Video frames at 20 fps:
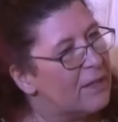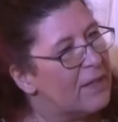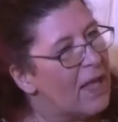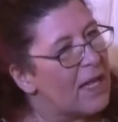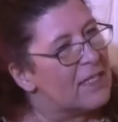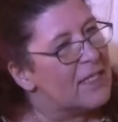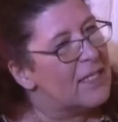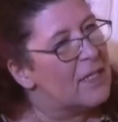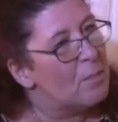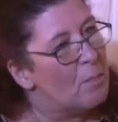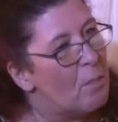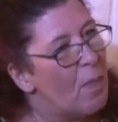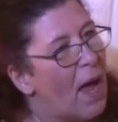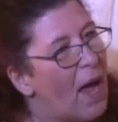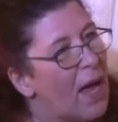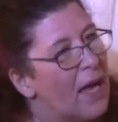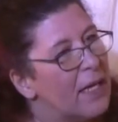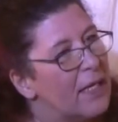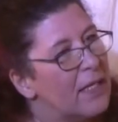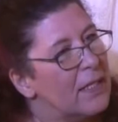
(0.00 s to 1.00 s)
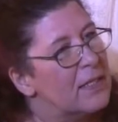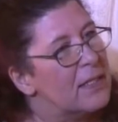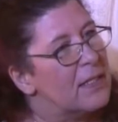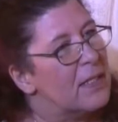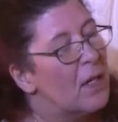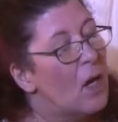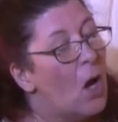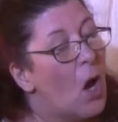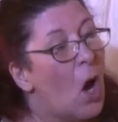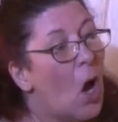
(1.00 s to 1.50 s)
that in mind,
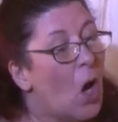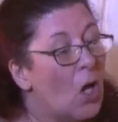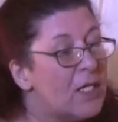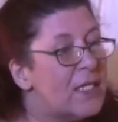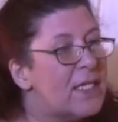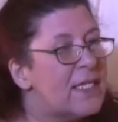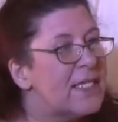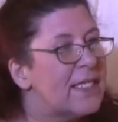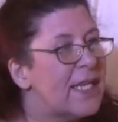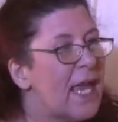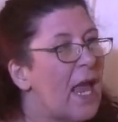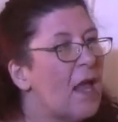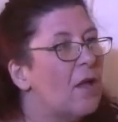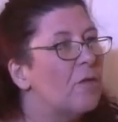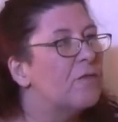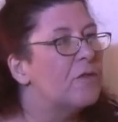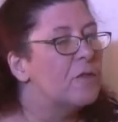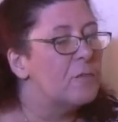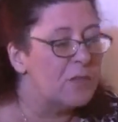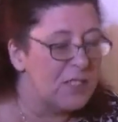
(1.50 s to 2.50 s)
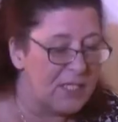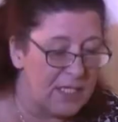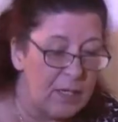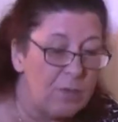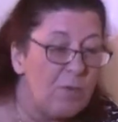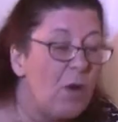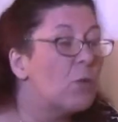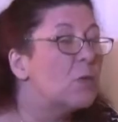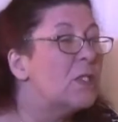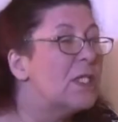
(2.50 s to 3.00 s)
on a scale from
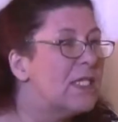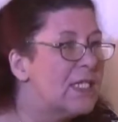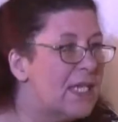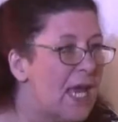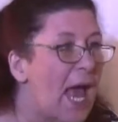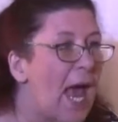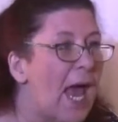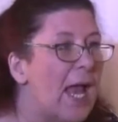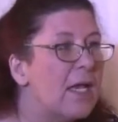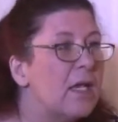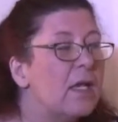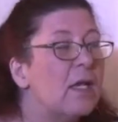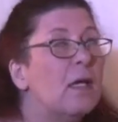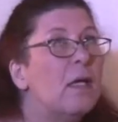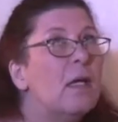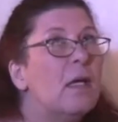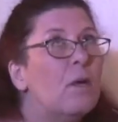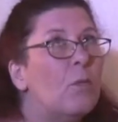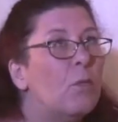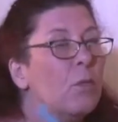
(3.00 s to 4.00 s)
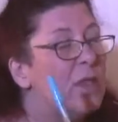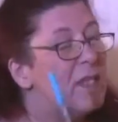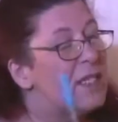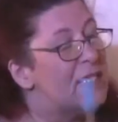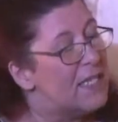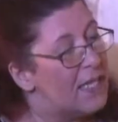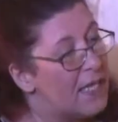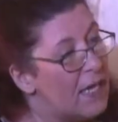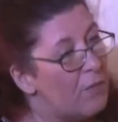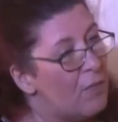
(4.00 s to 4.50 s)
0 to 10, with
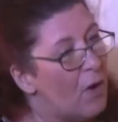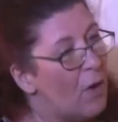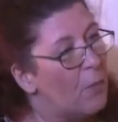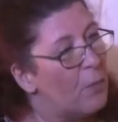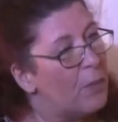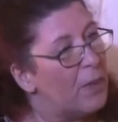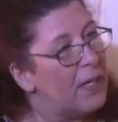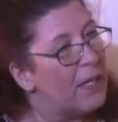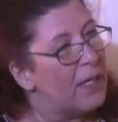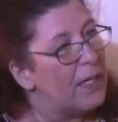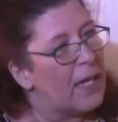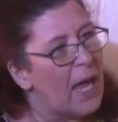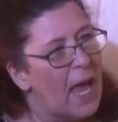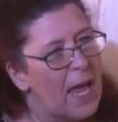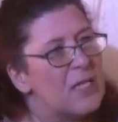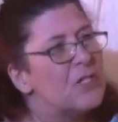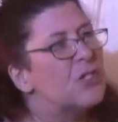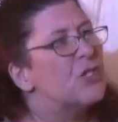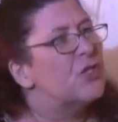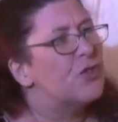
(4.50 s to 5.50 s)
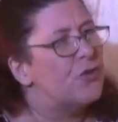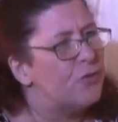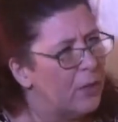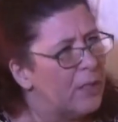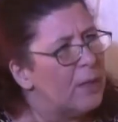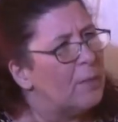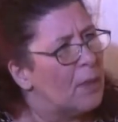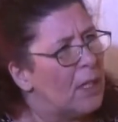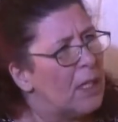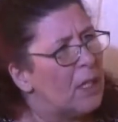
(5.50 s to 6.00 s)
0 being
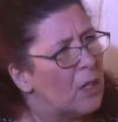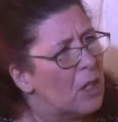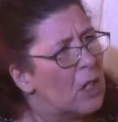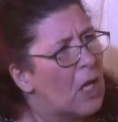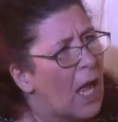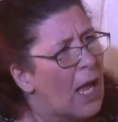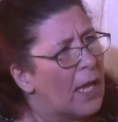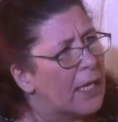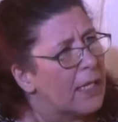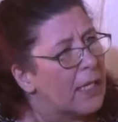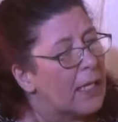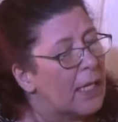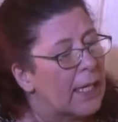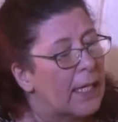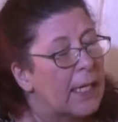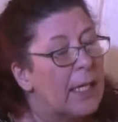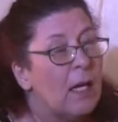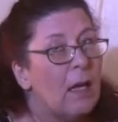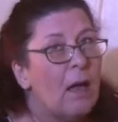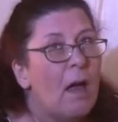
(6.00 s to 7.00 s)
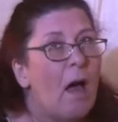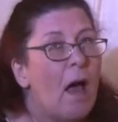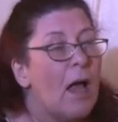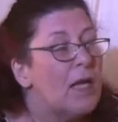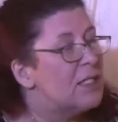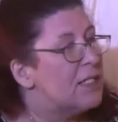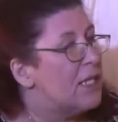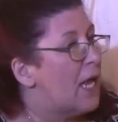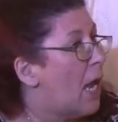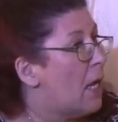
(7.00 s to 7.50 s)
extremely unlikely
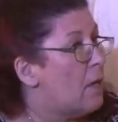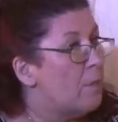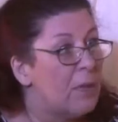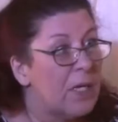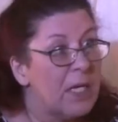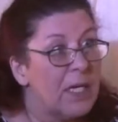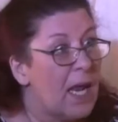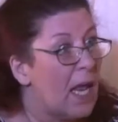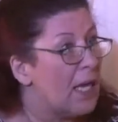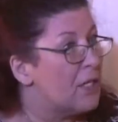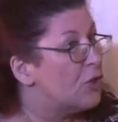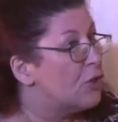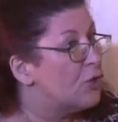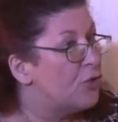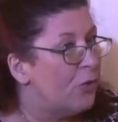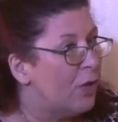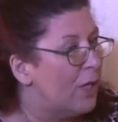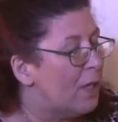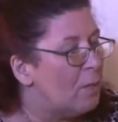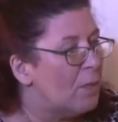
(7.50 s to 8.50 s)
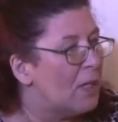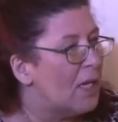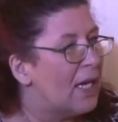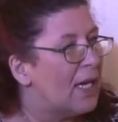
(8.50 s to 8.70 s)
and 10 being extremely